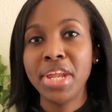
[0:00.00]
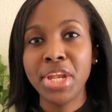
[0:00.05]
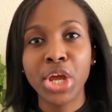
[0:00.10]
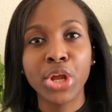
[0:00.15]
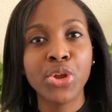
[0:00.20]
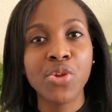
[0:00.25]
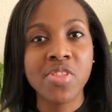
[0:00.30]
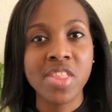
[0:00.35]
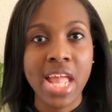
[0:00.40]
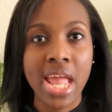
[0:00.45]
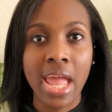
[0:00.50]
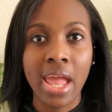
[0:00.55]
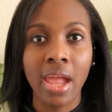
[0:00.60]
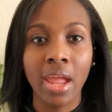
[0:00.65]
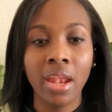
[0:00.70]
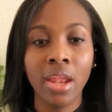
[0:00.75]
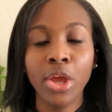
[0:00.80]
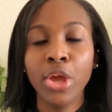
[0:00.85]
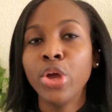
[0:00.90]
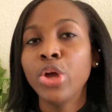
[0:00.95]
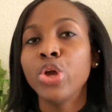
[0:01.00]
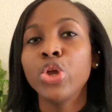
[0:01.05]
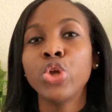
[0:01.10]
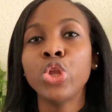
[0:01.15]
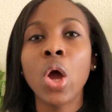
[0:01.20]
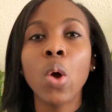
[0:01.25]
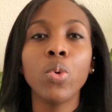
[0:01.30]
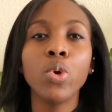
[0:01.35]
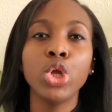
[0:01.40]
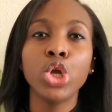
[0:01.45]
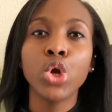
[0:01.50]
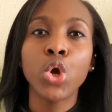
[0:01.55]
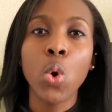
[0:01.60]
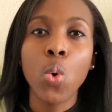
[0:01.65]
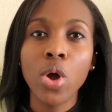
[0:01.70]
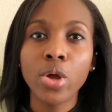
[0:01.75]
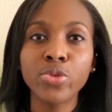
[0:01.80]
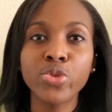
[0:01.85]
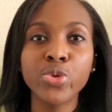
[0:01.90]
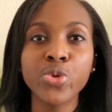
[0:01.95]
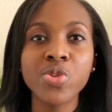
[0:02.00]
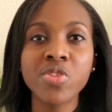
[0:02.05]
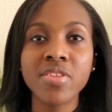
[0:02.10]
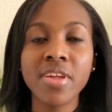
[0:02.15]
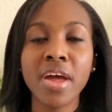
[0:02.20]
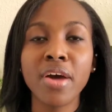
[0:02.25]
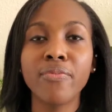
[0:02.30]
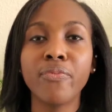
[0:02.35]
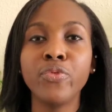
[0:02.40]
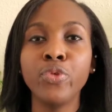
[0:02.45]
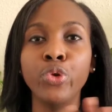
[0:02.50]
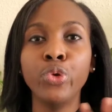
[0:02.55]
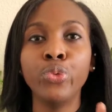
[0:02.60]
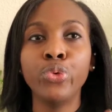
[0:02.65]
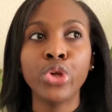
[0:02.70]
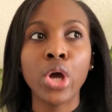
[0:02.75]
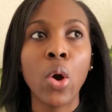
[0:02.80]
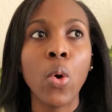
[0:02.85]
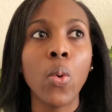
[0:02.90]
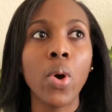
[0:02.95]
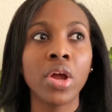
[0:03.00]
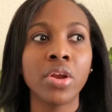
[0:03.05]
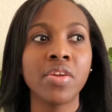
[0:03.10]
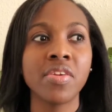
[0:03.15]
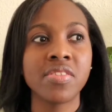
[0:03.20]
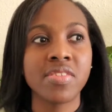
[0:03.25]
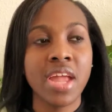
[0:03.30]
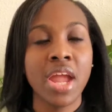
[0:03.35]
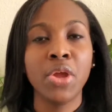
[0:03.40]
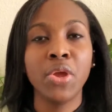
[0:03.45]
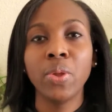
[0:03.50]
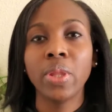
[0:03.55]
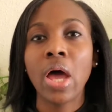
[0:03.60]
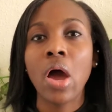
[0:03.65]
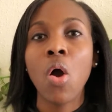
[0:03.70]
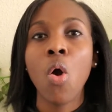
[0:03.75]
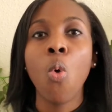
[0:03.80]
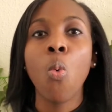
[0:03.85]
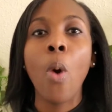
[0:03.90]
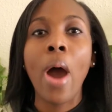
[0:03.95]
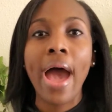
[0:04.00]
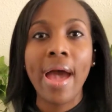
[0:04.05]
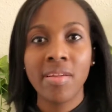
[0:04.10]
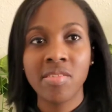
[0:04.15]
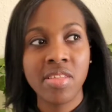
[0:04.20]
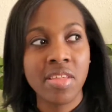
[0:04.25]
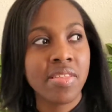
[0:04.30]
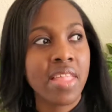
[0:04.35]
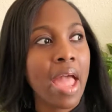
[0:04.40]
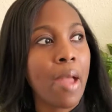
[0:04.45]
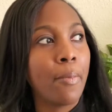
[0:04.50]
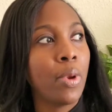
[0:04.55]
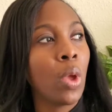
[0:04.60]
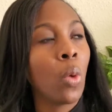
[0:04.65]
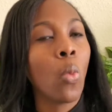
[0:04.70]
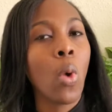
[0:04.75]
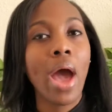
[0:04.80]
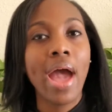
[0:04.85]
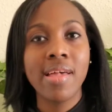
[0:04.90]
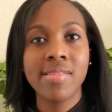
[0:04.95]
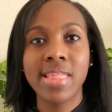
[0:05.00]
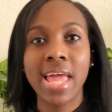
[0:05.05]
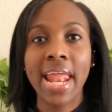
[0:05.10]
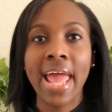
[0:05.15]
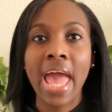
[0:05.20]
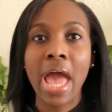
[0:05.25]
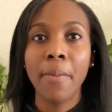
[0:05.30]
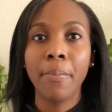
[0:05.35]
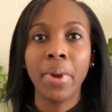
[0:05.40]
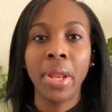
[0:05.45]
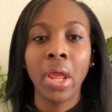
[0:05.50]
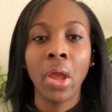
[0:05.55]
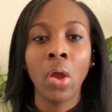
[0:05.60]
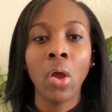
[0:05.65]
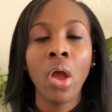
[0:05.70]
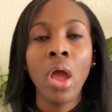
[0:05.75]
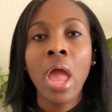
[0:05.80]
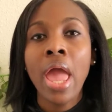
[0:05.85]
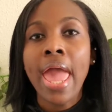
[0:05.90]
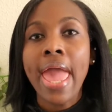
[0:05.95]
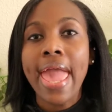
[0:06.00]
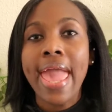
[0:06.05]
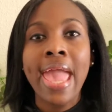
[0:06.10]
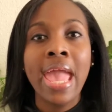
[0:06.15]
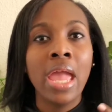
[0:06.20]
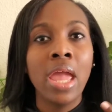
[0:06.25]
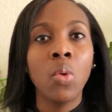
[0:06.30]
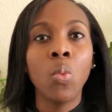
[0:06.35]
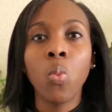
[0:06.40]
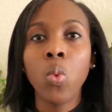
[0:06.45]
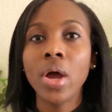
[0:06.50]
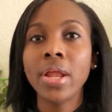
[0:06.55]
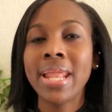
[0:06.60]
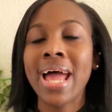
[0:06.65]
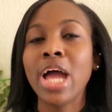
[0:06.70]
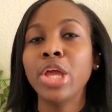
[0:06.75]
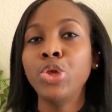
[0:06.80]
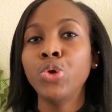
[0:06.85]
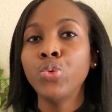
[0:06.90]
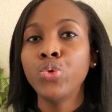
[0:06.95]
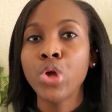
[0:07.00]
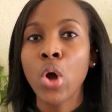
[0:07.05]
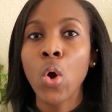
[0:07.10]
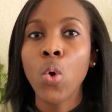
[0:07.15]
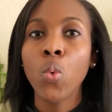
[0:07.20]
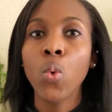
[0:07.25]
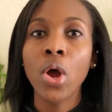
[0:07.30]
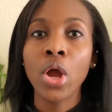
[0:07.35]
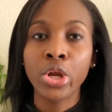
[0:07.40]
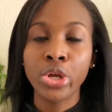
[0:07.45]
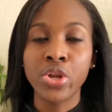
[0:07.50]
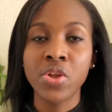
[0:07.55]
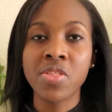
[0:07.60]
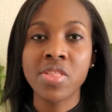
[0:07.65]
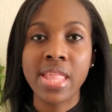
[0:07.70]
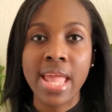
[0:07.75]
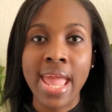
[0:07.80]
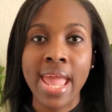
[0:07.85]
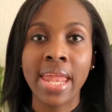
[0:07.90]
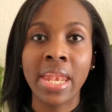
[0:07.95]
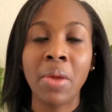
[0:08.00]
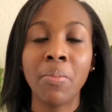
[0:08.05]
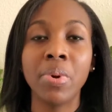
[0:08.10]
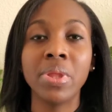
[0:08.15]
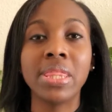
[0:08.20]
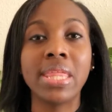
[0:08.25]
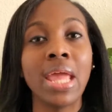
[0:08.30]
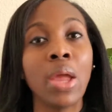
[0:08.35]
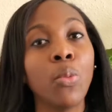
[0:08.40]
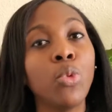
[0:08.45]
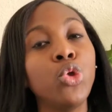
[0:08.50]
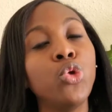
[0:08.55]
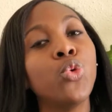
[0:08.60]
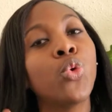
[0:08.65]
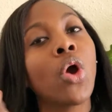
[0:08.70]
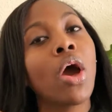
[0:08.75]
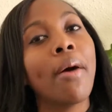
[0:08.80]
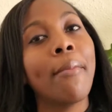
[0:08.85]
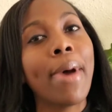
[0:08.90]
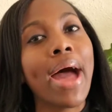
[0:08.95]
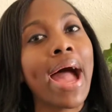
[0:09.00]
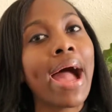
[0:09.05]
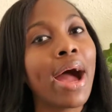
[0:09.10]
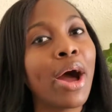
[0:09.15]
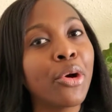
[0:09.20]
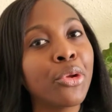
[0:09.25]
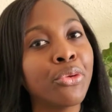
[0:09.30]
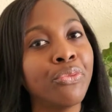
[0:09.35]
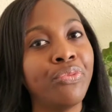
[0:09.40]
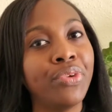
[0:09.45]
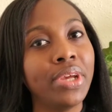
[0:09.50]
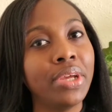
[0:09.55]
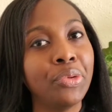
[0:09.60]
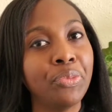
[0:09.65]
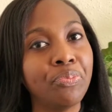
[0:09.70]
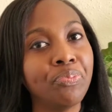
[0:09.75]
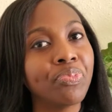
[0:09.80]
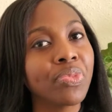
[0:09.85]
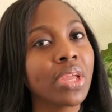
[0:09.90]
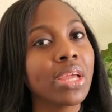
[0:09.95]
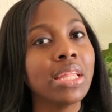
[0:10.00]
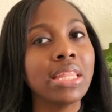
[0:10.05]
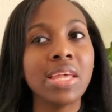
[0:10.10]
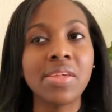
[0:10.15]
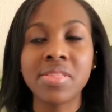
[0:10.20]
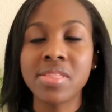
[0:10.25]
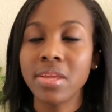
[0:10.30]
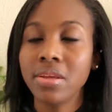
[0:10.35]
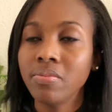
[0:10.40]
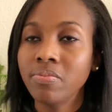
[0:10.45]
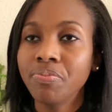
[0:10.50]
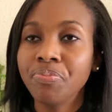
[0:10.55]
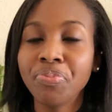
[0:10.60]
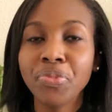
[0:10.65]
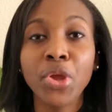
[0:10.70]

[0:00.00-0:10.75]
understand. When you're going through stuff, you don't understand. You're like, oh, why is this happening? Why is that happening? And whatnot. You don't understand it. But then when you come out of it, listen,